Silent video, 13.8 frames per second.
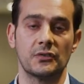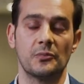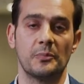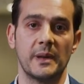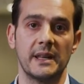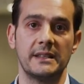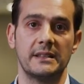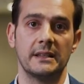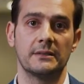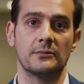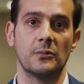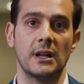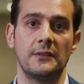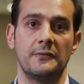on
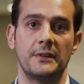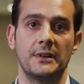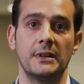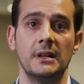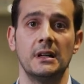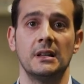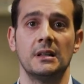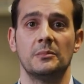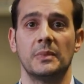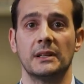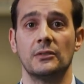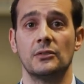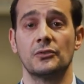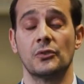patient welfare,
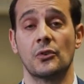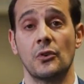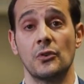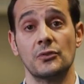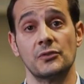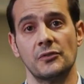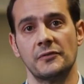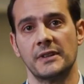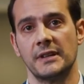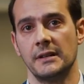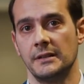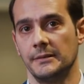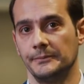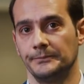but also costs of care.